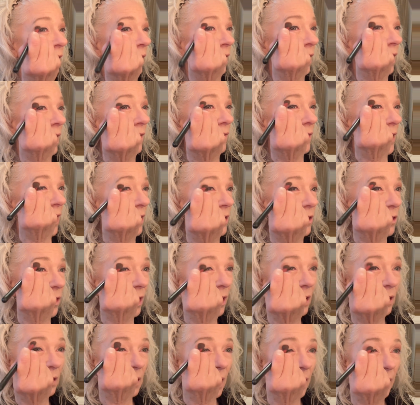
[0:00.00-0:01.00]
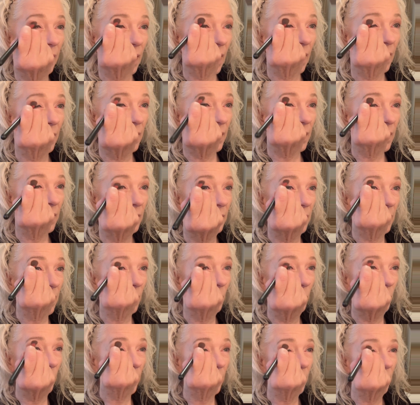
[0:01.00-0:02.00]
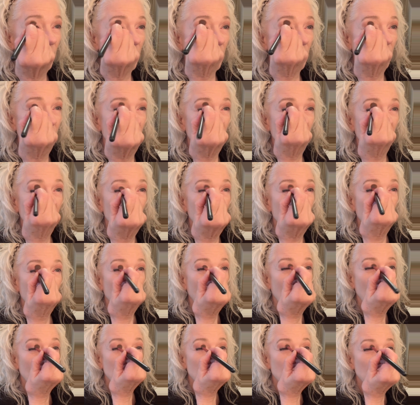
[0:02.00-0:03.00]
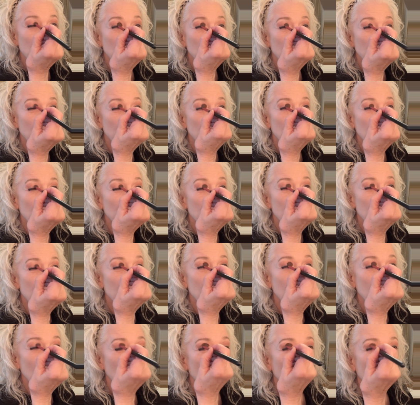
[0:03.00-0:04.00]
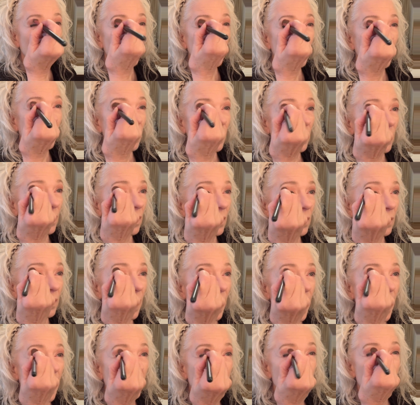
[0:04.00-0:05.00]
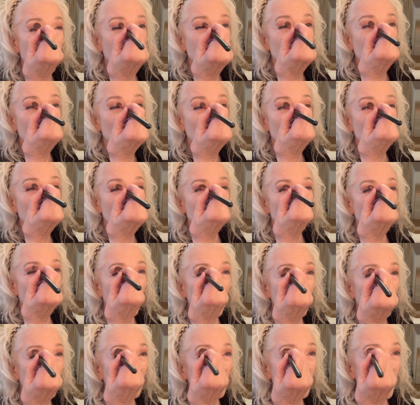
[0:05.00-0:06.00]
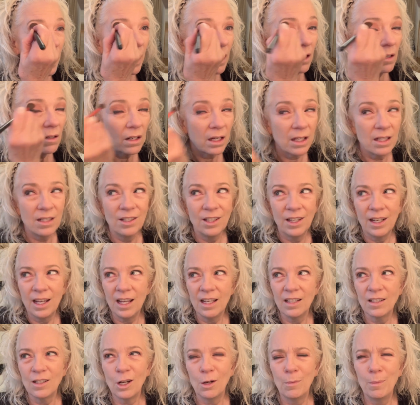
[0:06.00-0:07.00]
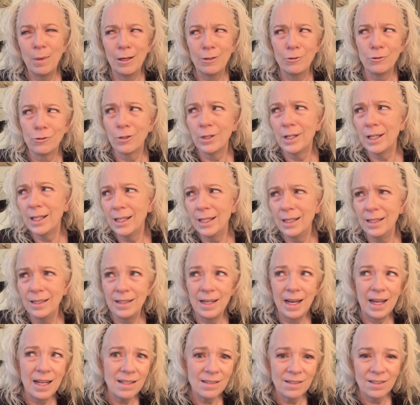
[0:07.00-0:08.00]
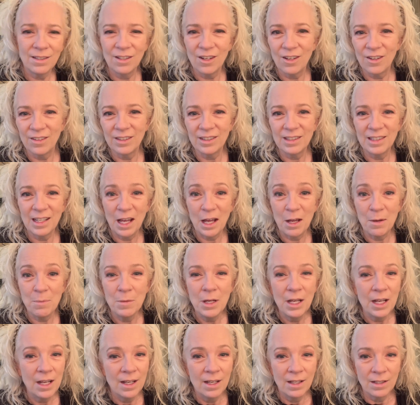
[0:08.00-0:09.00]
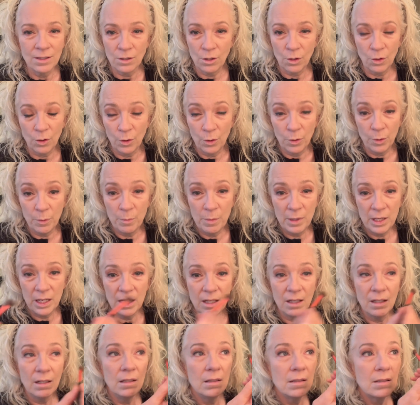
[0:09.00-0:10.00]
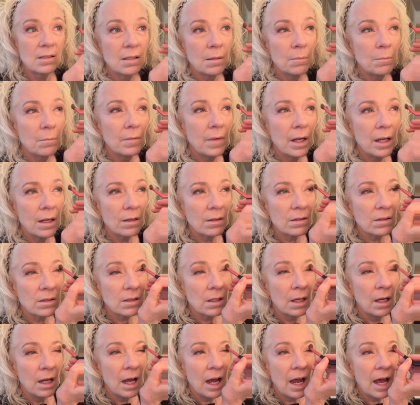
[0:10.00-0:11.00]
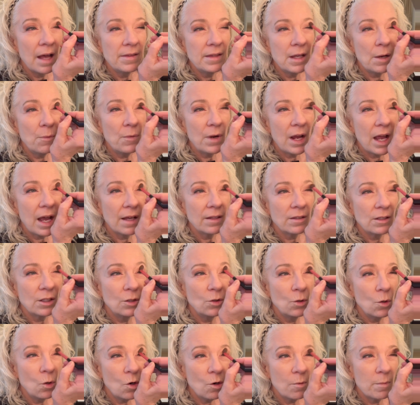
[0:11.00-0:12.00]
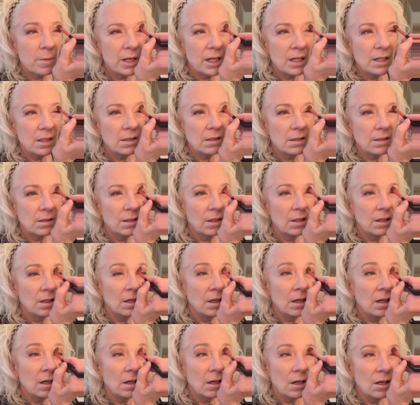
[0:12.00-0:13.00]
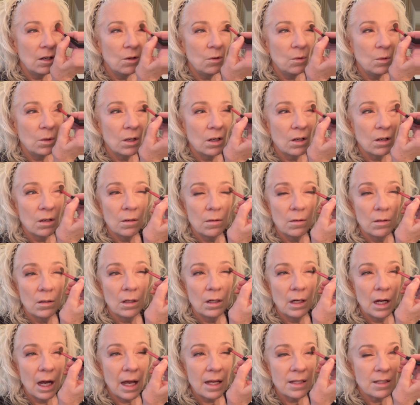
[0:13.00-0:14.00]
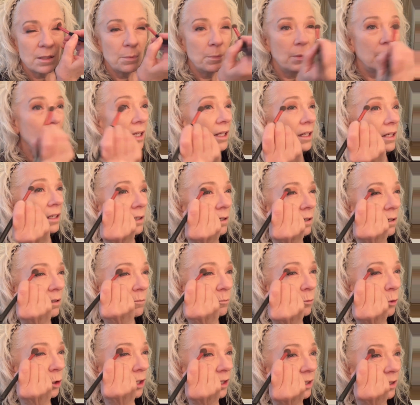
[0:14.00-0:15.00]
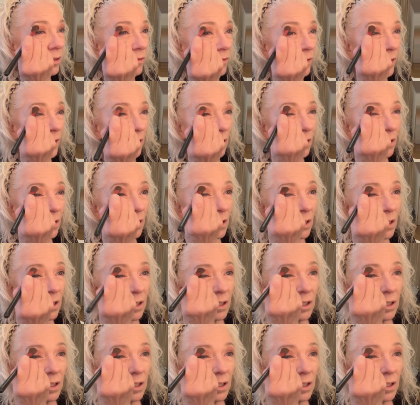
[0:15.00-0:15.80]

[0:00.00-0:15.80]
if they drank like I did, they were usually gossipers. They had to have something to talk about because you can't talk about drinking and dancing all the time. So it would be something else. And then we had the normies who were gossiping and pointing the finger